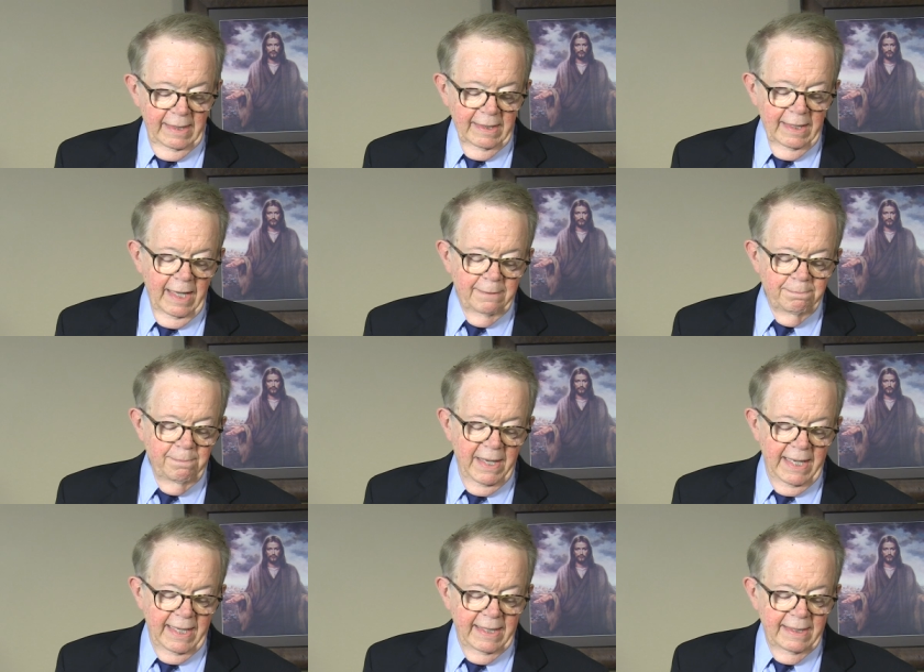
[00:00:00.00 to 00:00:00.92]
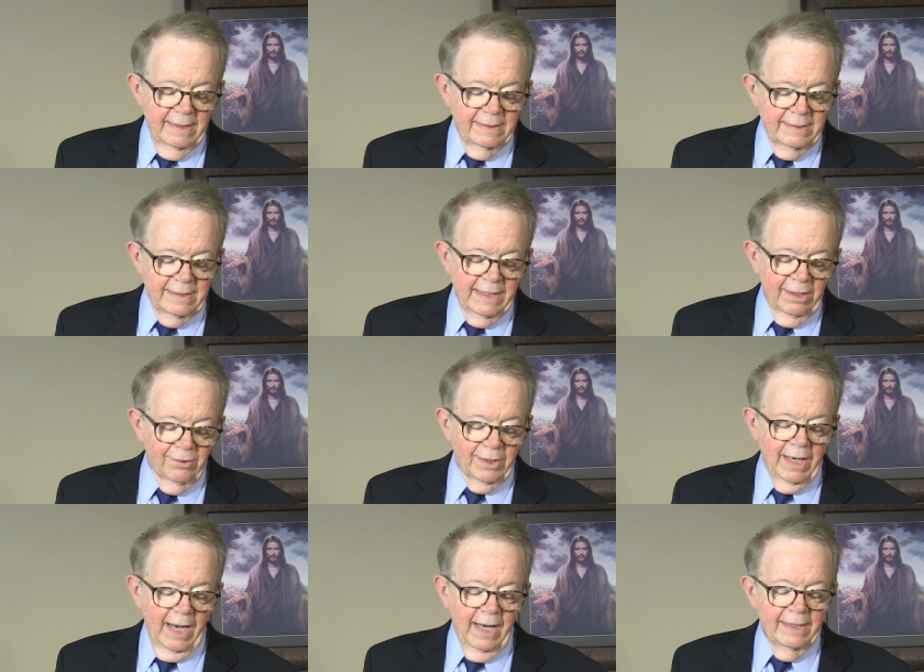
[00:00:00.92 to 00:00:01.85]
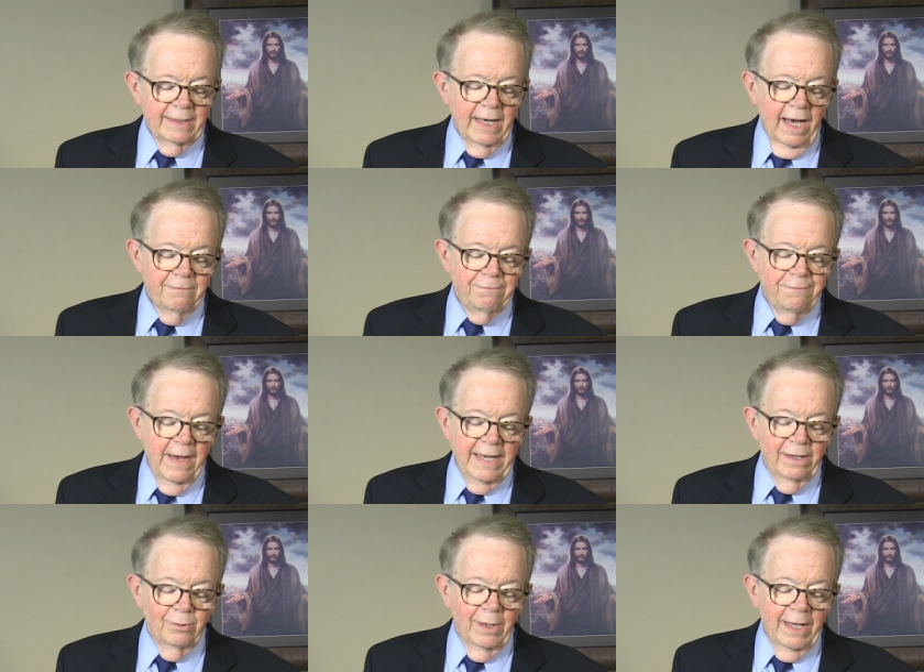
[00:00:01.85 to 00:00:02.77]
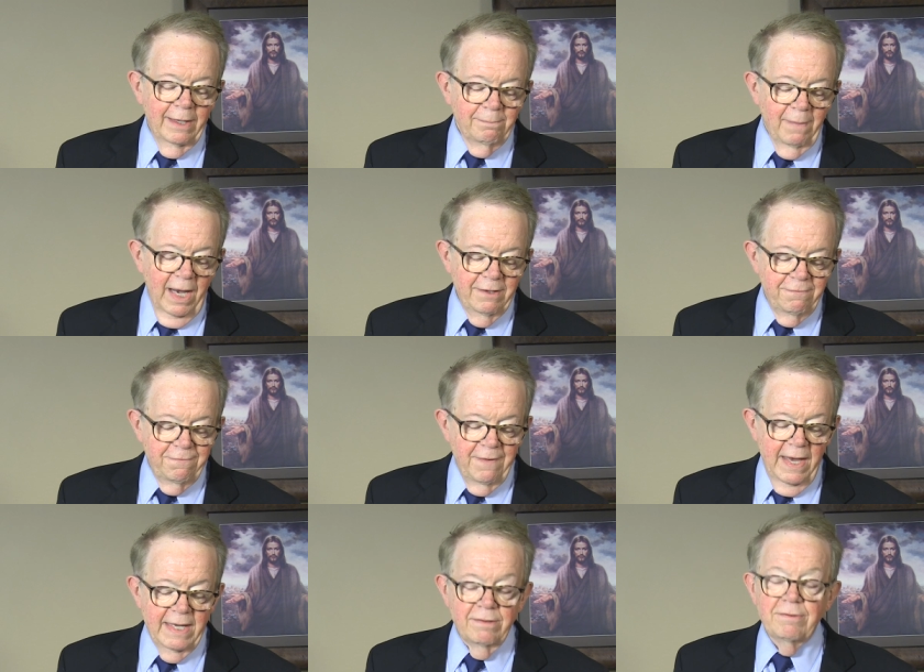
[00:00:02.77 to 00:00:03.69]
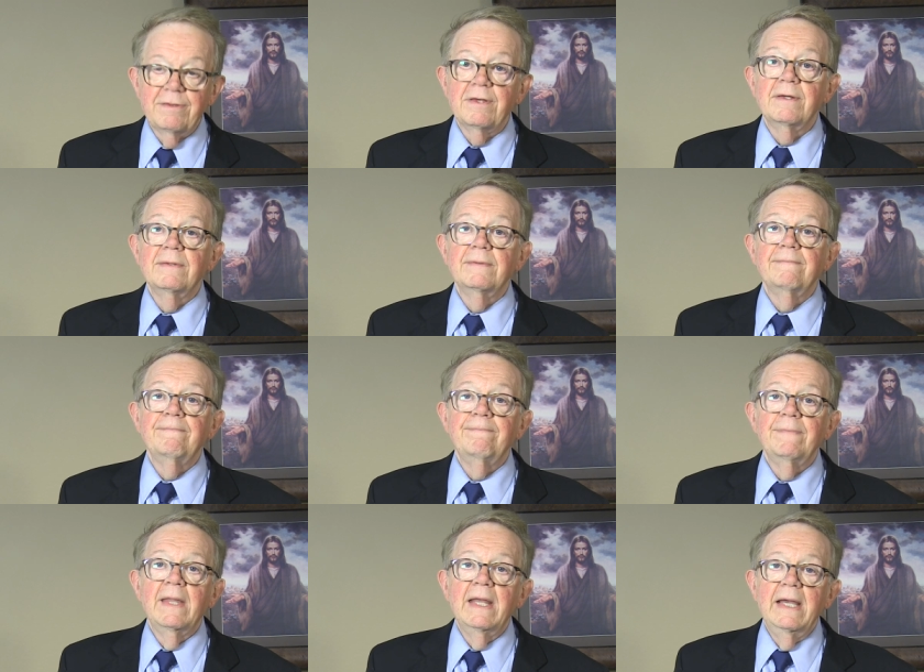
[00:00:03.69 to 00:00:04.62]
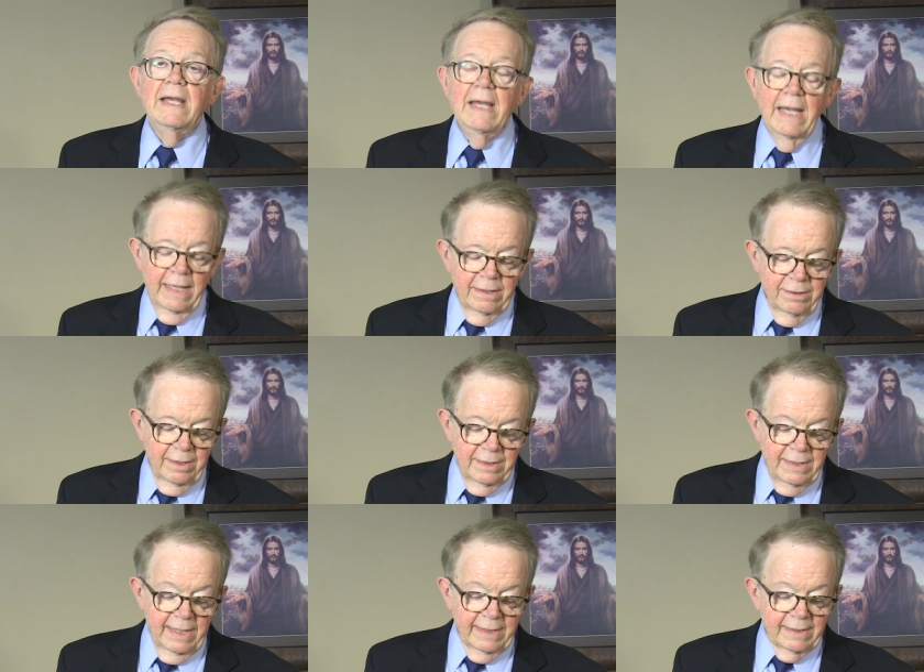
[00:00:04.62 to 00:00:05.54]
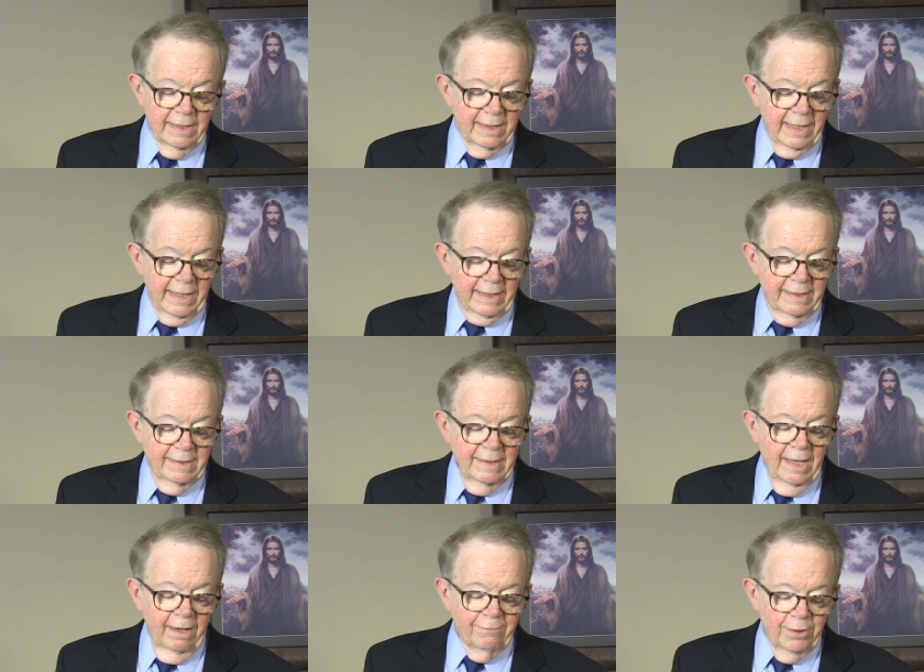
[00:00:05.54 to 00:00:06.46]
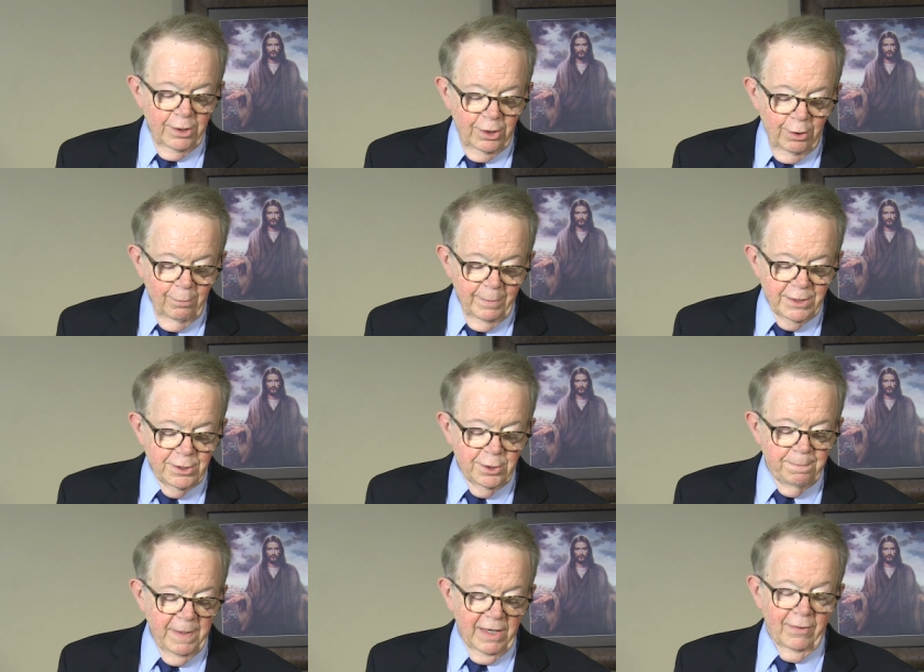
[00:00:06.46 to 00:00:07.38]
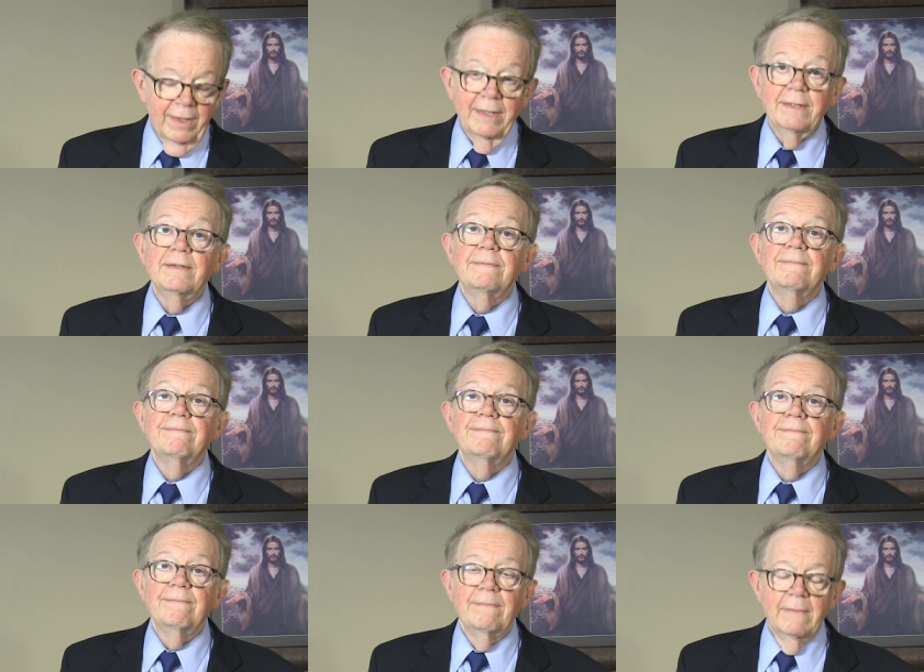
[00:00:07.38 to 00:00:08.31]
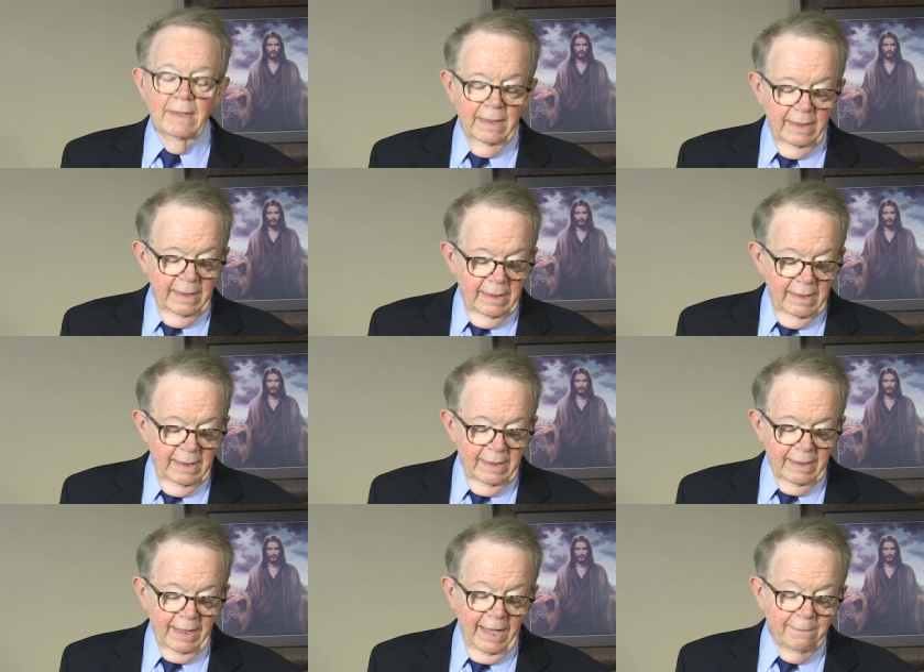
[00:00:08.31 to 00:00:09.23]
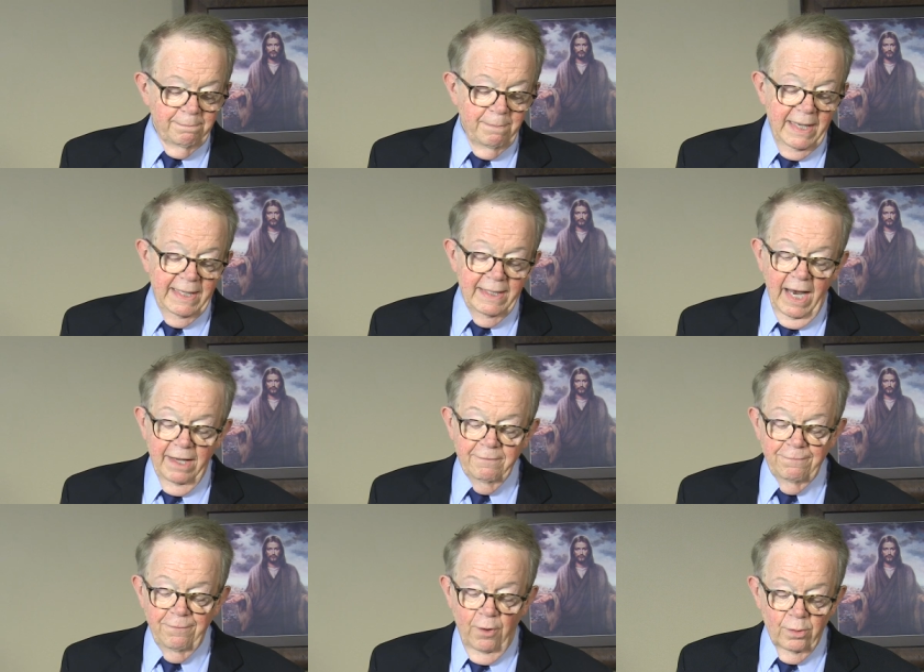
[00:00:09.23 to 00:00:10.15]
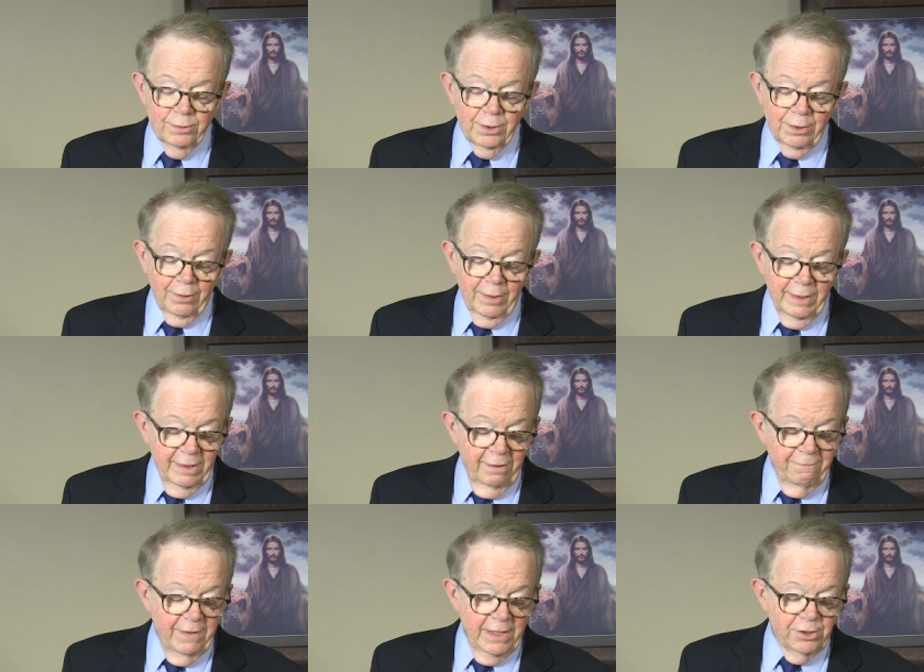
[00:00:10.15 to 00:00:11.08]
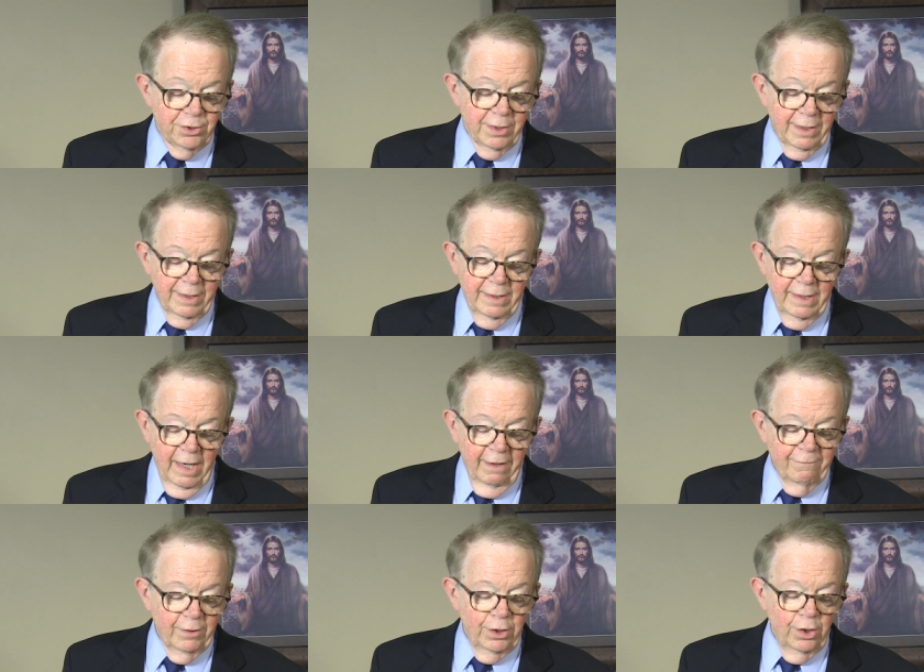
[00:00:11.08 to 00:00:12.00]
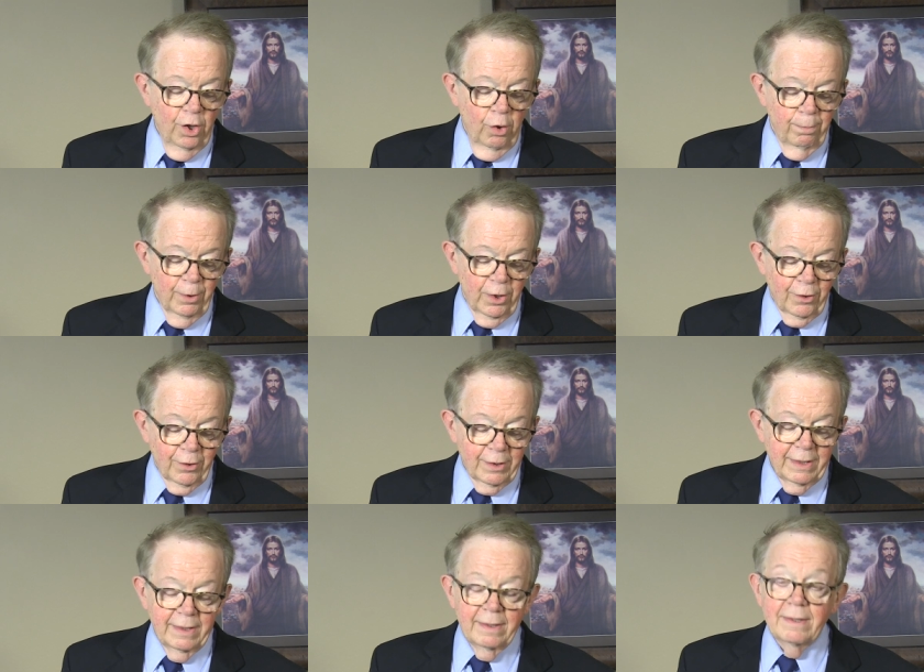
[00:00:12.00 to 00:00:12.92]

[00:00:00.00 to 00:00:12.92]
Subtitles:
Let me, dear God, not fail in my faith in the dignity of the human spirit. Let me not falter in the vision of a nobler,